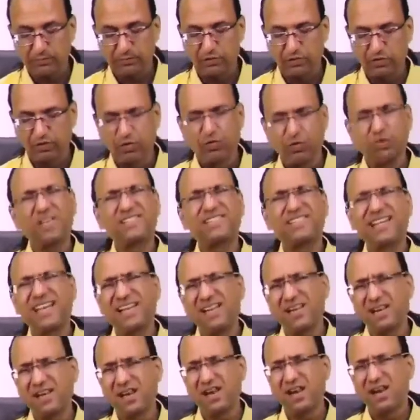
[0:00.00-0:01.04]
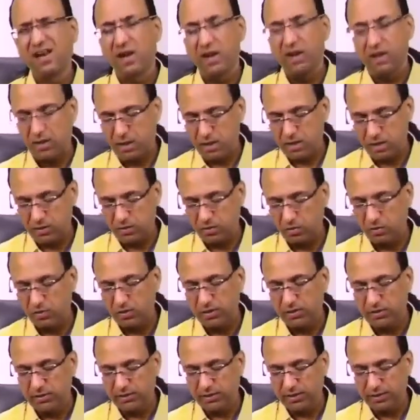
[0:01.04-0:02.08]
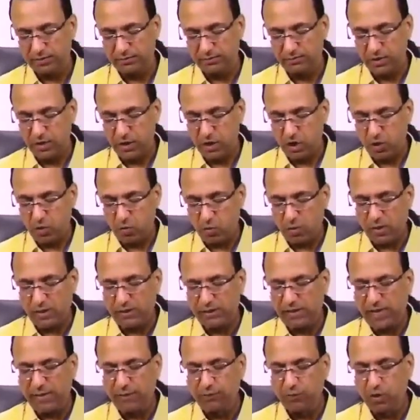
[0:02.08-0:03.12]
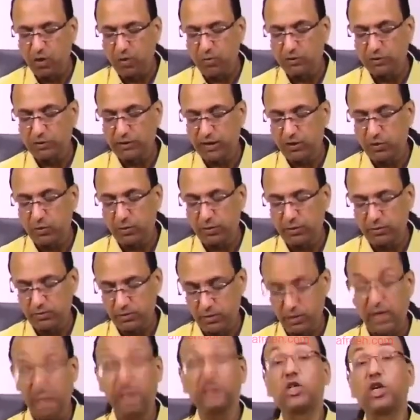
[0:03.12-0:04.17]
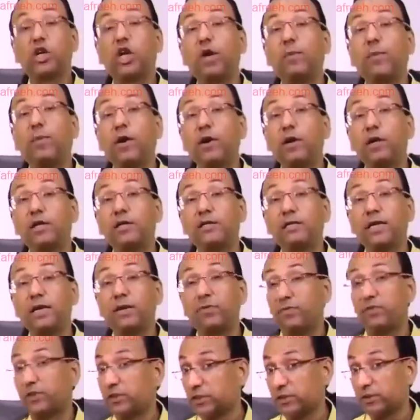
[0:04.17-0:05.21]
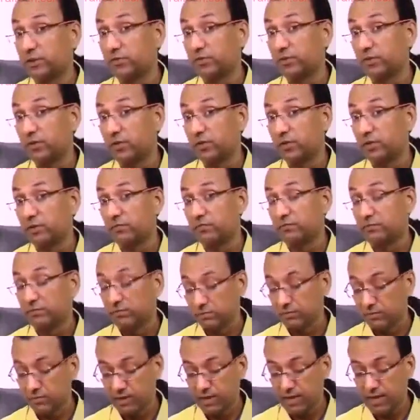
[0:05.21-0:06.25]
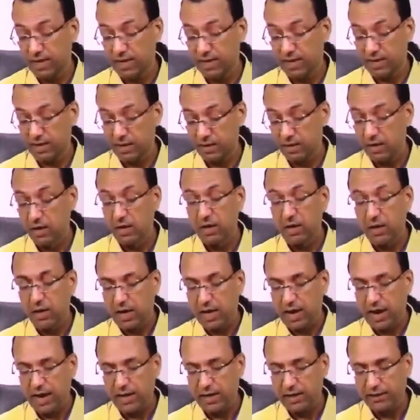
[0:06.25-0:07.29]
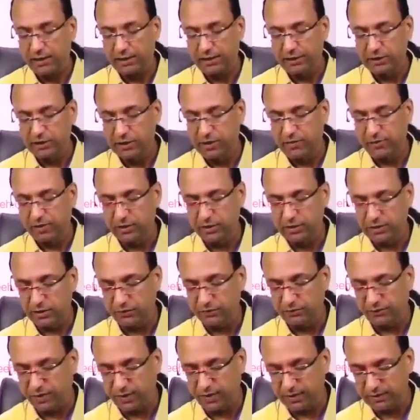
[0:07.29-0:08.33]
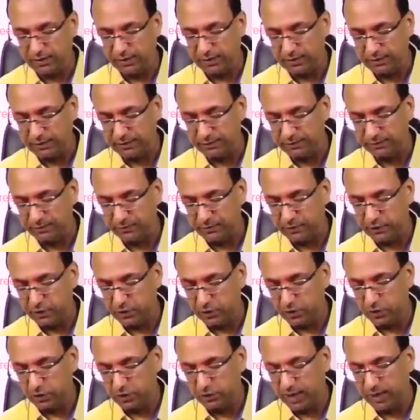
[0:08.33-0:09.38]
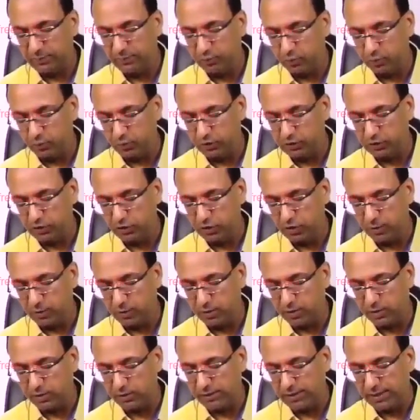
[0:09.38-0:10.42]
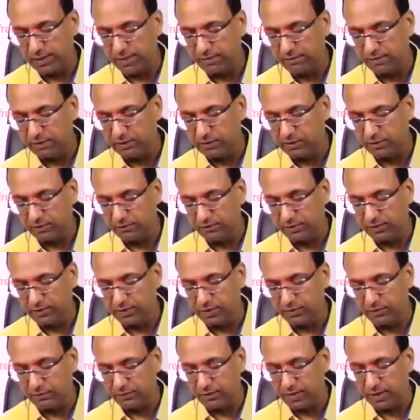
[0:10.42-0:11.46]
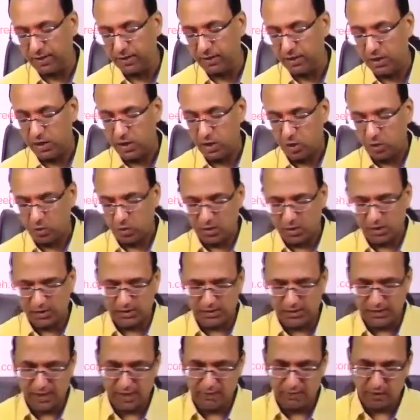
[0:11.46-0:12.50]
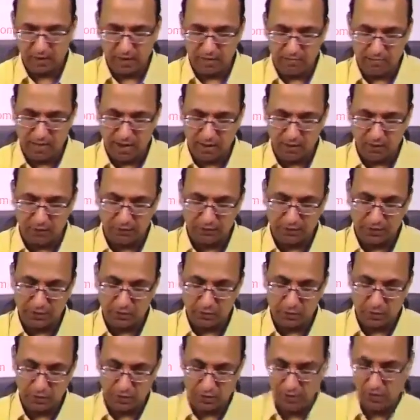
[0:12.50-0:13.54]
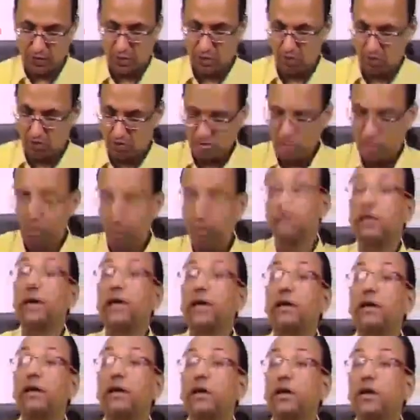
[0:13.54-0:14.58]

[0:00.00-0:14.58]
through the cell, yeah, through this cell. What is type 2 pneumocyte doing? It's a cuboidal cell first of all, and it is giving surfactant. So type 2 is cuboidal cell giving surfactant, fine. What is this alveolar macrophage doing? What do you think?